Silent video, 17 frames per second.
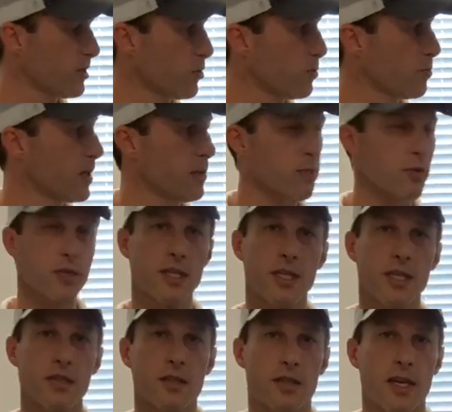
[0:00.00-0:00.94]
people
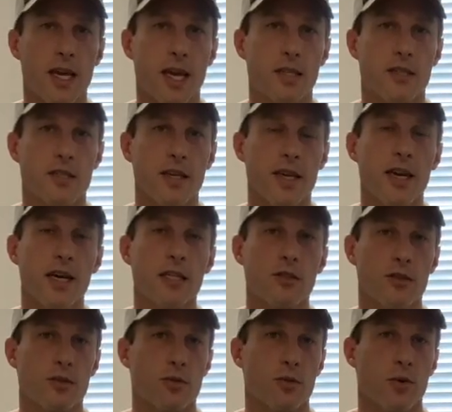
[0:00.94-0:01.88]
tend to catch the edge of
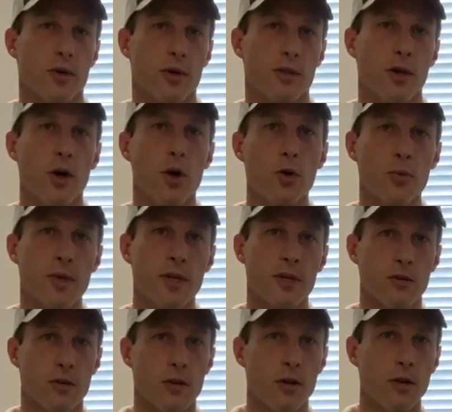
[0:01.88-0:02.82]
the door to open it
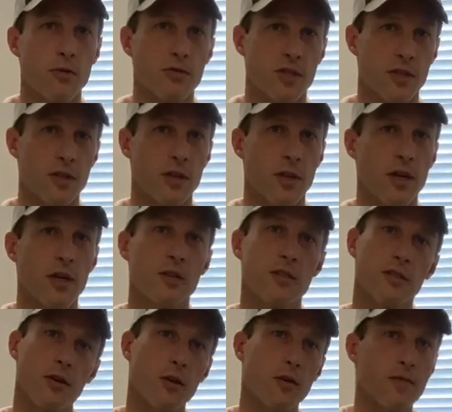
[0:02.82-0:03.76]
or close it.
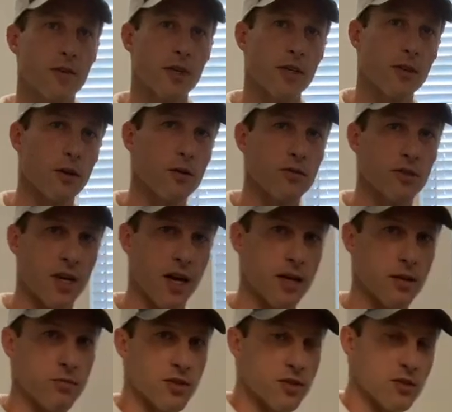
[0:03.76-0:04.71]
So don't forget those
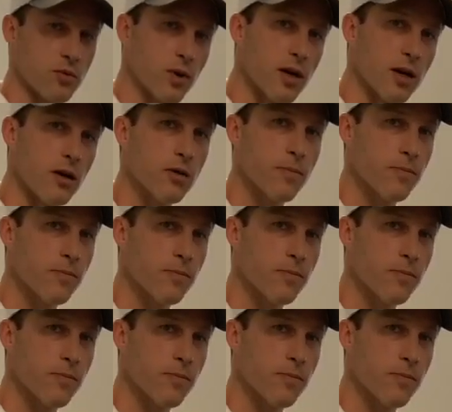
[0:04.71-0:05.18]
items as well.